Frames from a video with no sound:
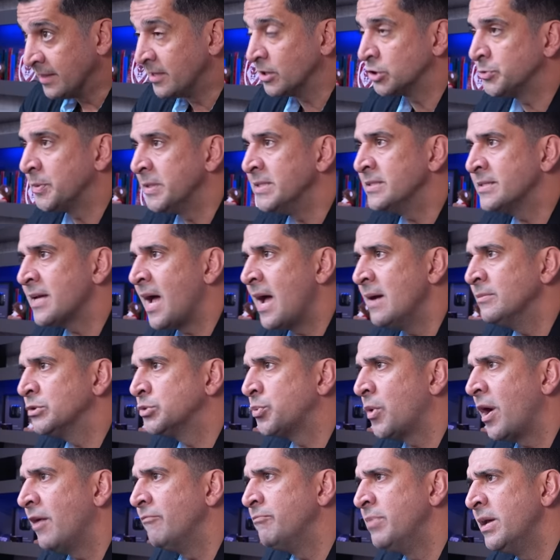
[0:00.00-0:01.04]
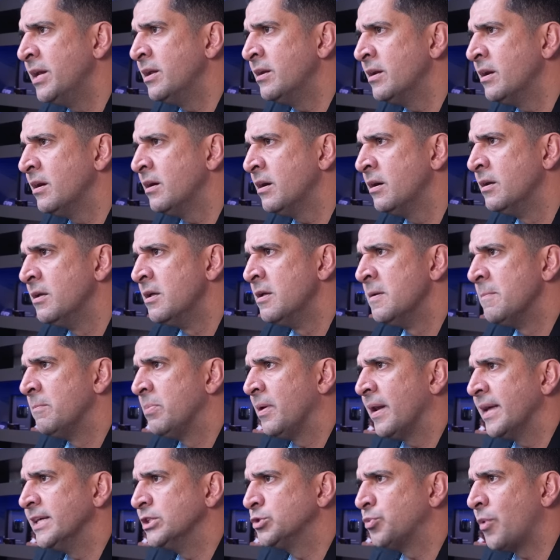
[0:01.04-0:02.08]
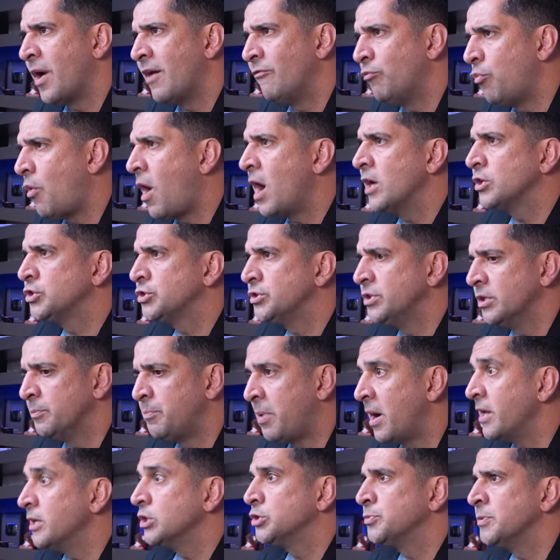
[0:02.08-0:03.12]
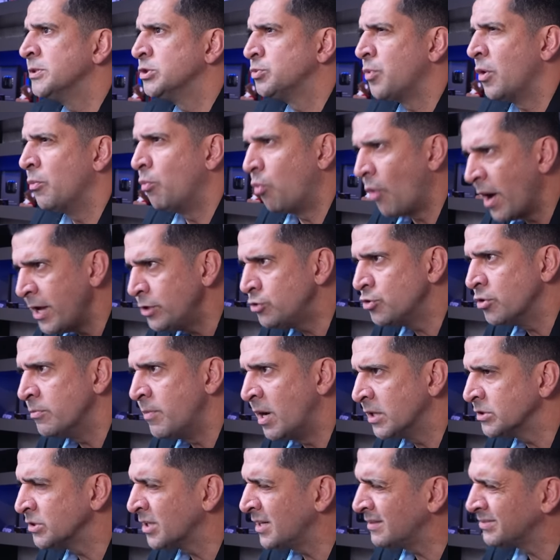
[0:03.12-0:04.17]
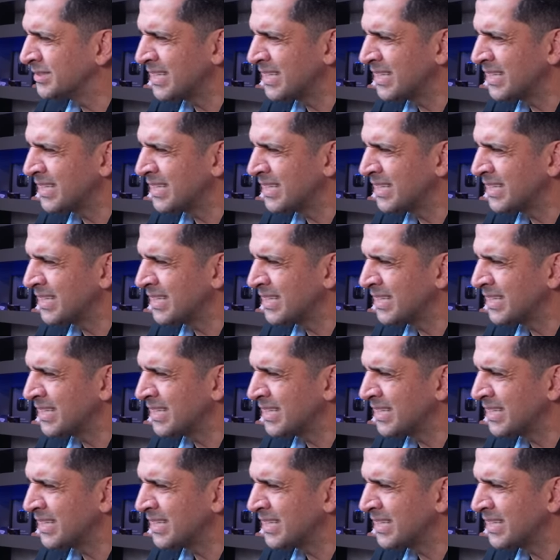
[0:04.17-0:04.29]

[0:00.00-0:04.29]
And there's been times where I've been in a place where I've watched the punishments been way too much, and